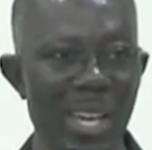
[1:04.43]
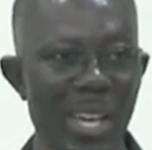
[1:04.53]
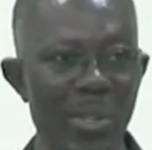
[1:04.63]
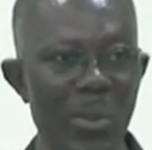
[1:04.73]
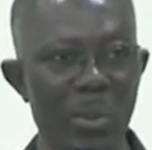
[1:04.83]

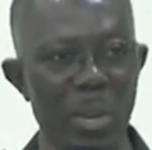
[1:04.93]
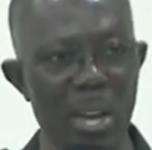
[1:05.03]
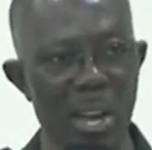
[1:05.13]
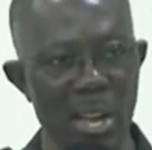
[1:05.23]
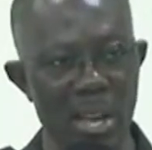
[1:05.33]
it will be
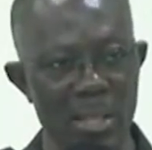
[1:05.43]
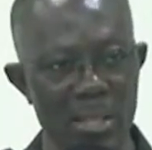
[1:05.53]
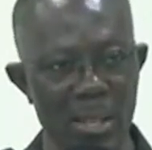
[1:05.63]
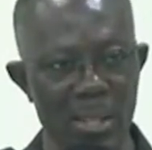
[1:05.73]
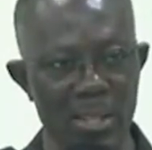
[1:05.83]

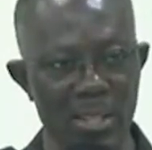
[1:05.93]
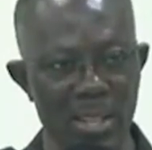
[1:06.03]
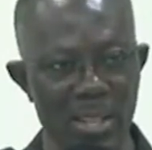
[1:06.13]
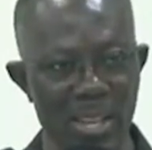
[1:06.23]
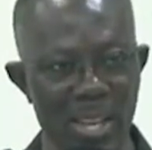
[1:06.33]
excellent.
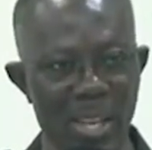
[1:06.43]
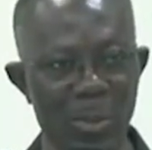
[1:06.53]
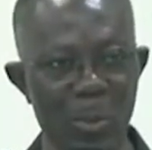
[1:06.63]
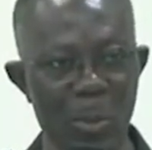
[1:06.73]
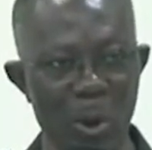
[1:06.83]
It
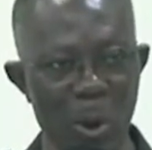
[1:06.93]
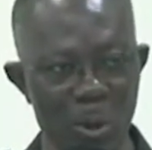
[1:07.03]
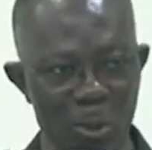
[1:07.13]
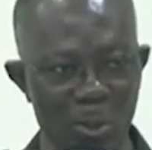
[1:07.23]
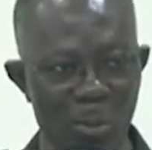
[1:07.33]
will be
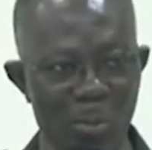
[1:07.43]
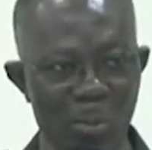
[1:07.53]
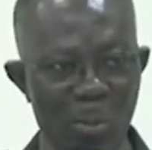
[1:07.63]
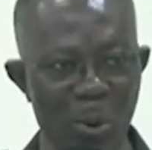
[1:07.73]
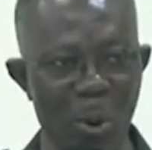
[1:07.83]
awesome.
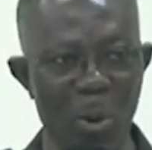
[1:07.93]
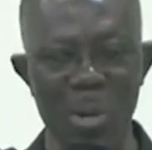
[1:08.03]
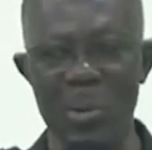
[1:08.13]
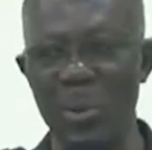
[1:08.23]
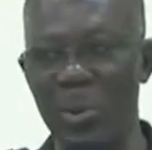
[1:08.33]
All
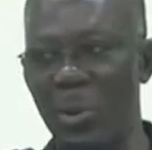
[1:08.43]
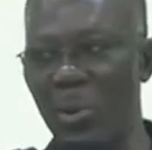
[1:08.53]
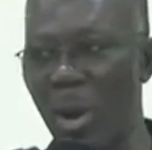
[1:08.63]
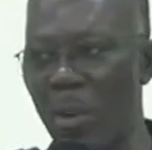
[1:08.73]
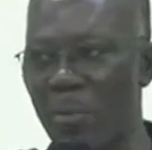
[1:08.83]
what we
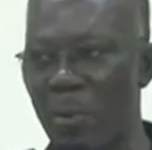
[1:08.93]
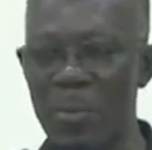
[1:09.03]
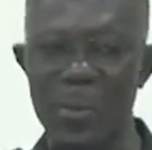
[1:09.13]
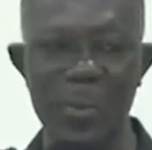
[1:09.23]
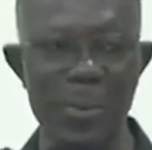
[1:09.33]
require
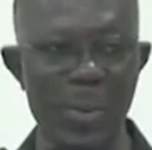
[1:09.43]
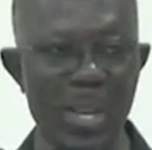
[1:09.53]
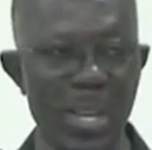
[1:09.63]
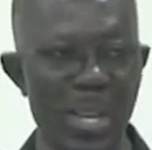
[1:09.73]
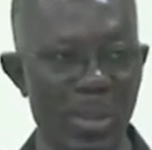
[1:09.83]
from you
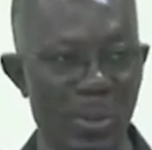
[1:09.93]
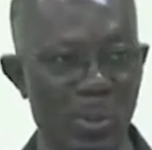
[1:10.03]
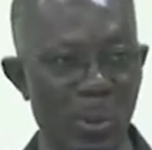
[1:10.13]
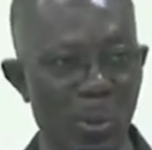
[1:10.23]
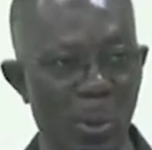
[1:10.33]
is to
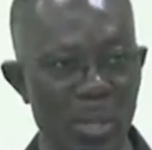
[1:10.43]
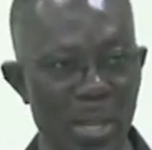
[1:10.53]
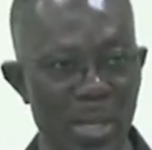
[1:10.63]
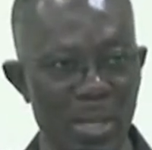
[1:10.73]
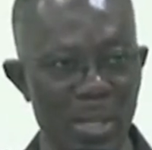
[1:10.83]
support
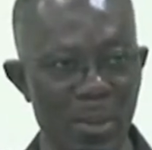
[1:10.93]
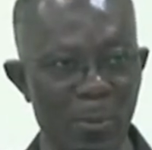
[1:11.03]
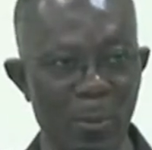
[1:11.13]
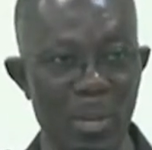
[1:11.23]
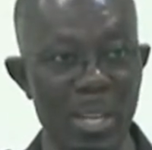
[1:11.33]
us,
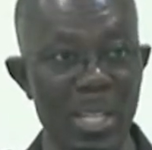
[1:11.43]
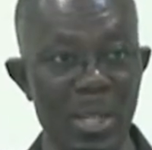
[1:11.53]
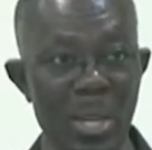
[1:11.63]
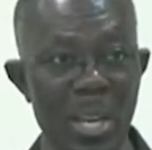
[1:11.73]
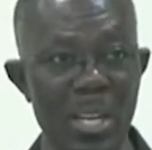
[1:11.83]
for
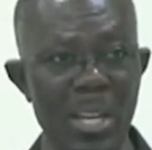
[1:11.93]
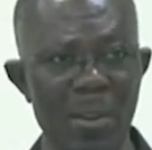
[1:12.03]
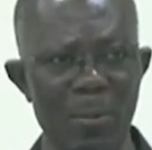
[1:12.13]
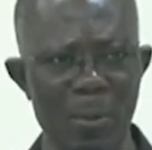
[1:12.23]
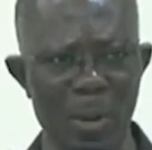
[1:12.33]
each and
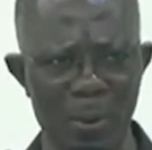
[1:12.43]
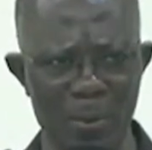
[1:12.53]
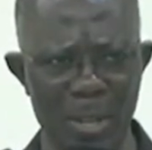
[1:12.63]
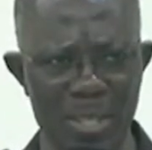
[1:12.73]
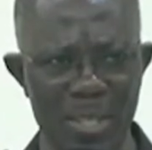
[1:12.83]
every one of
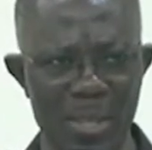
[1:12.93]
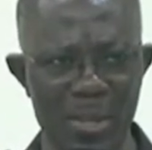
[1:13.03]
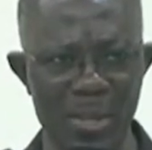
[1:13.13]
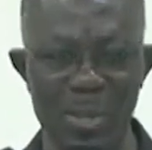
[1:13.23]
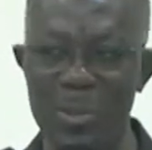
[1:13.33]
us
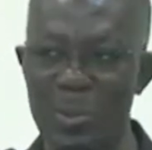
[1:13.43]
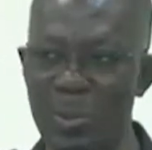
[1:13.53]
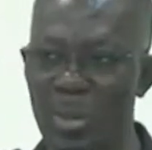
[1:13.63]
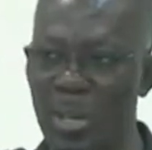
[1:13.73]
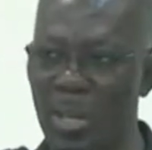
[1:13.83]
to
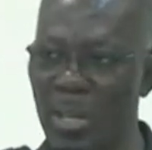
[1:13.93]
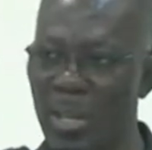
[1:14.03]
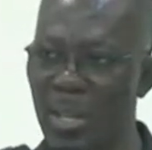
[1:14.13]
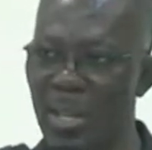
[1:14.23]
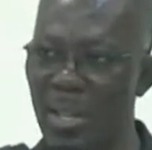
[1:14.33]

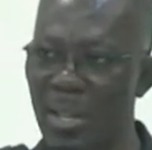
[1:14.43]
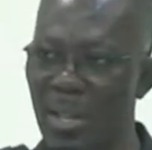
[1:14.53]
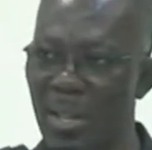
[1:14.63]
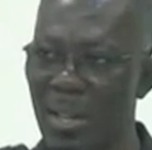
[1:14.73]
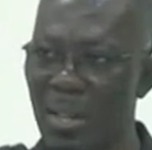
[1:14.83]
play
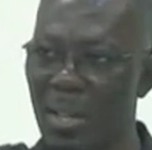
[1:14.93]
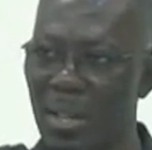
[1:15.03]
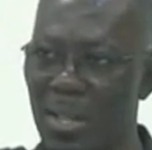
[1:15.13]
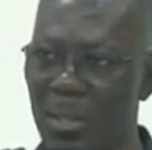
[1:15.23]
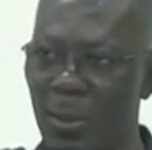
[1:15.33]

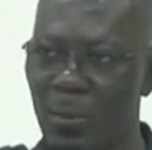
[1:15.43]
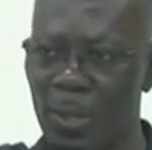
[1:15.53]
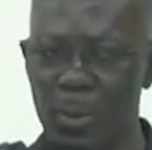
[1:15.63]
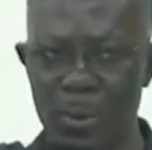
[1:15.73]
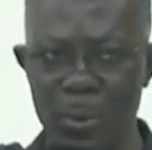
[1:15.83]
his or
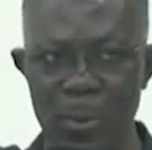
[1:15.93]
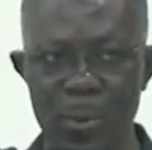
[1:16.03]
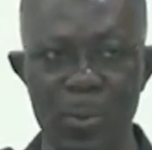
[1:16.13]
its role.